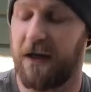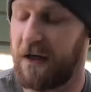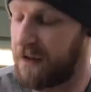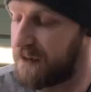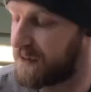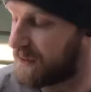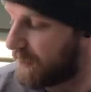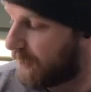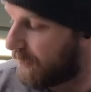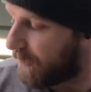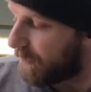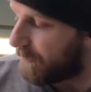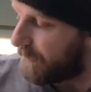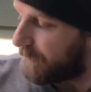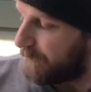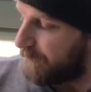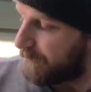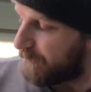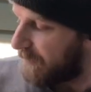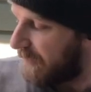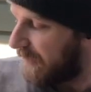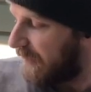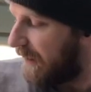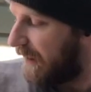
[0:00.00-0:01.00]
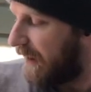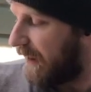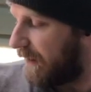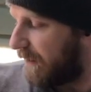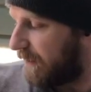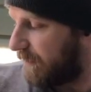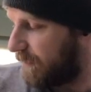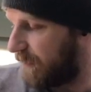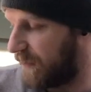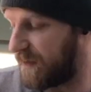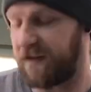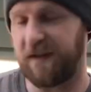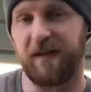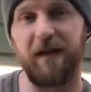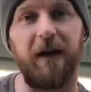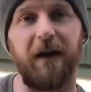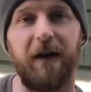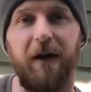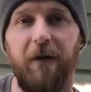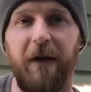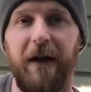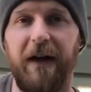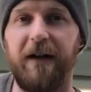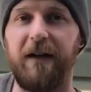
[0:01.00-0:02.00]
So let's
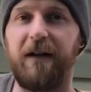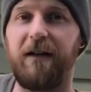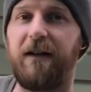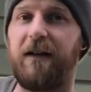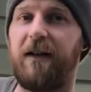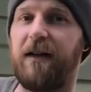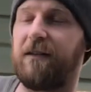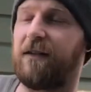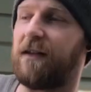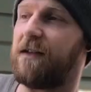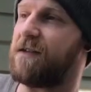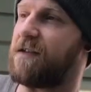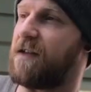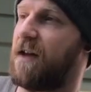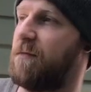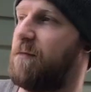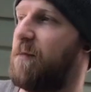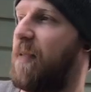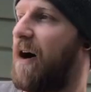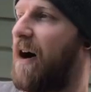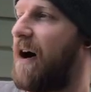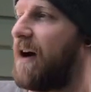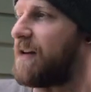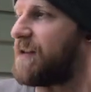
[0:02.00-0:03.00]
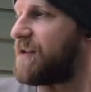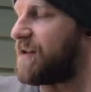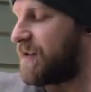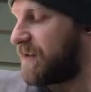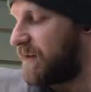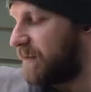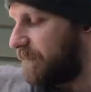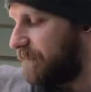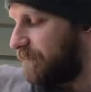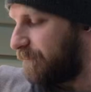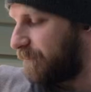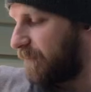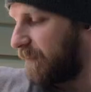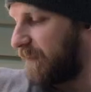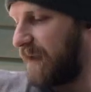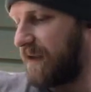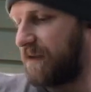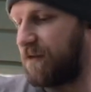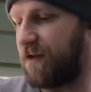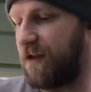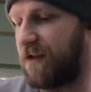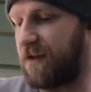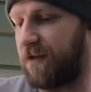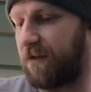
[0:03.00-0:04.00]
go ahead and get these unboxed. They
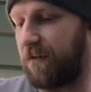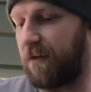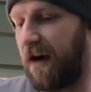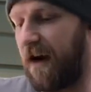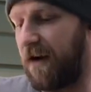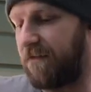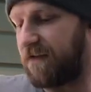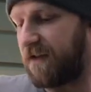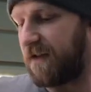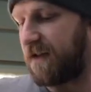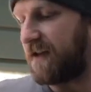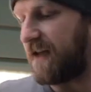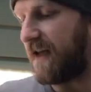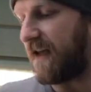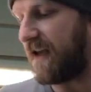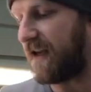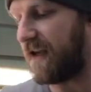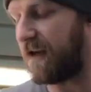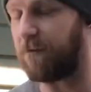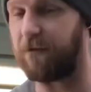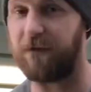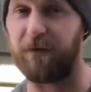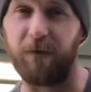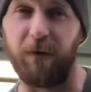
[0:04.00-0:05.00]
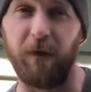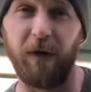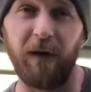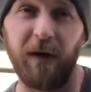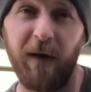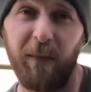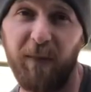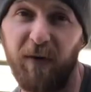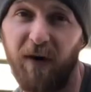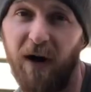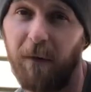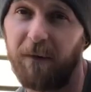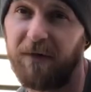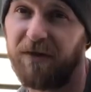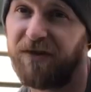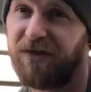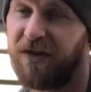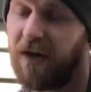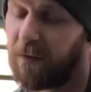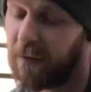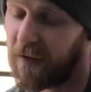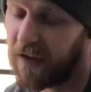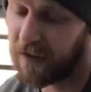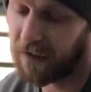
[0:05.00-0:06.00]
just arrived today. It was really prompt
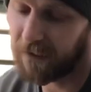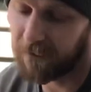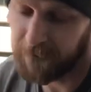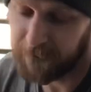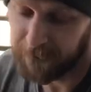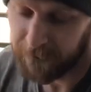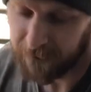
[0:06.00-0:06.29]
shipping.